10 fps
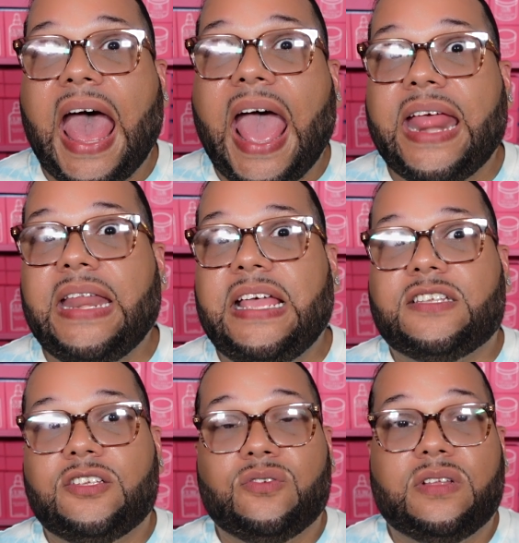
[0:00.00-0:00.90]
I need
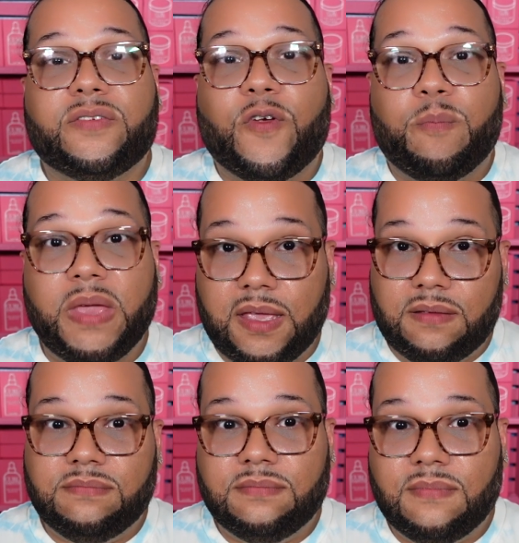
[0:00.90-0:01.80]
to do this for
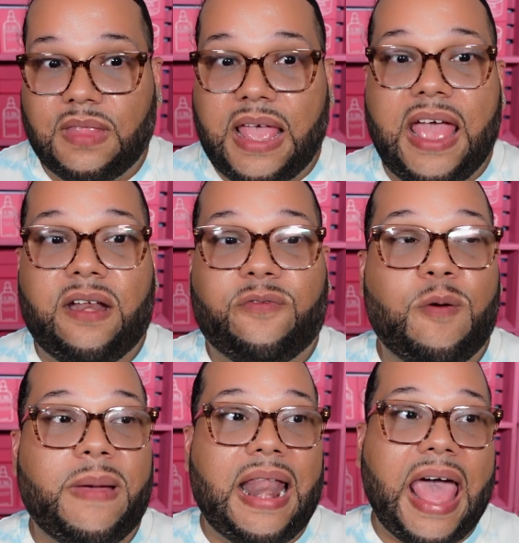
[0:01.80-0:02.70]
me and for
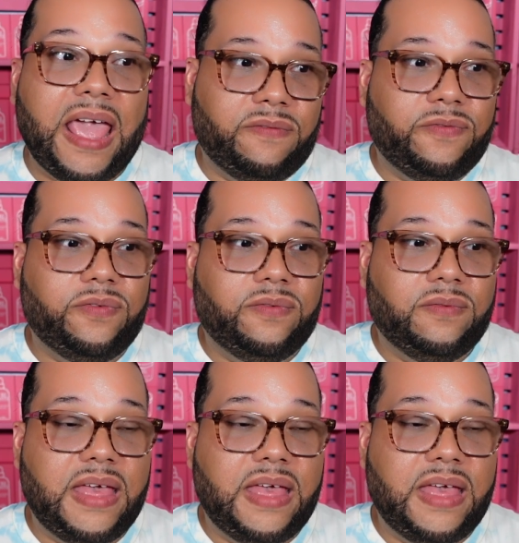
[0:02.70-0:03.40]
my life.